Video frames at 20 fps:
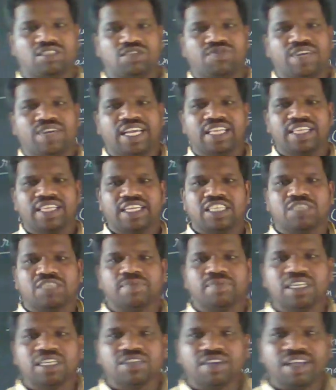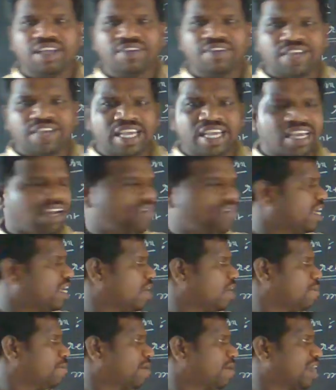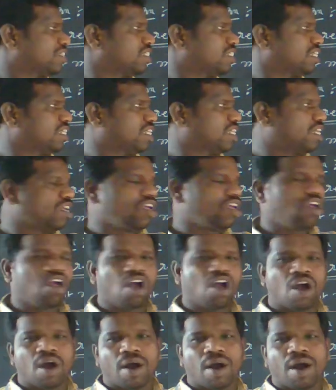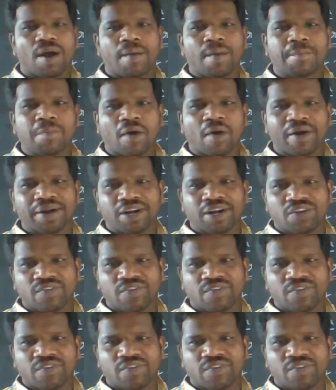Okay, that is meant here we can passing the pointer